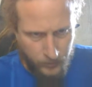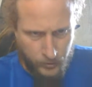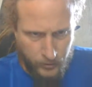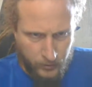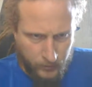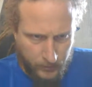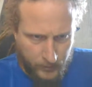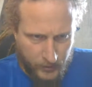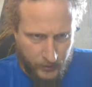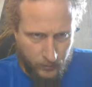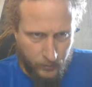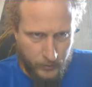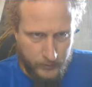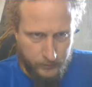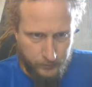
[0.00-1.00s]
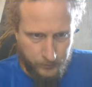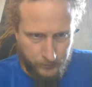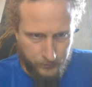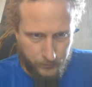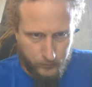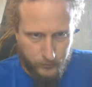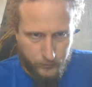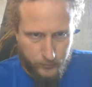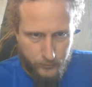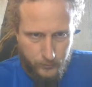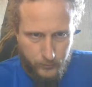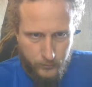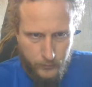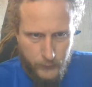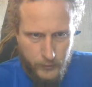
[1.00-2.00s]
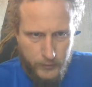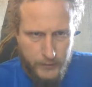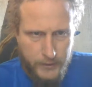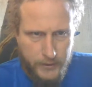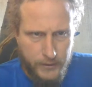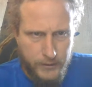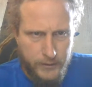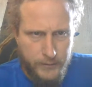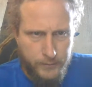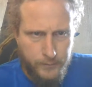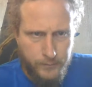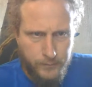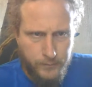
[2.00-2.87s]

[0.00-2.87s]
joined website 1 recently?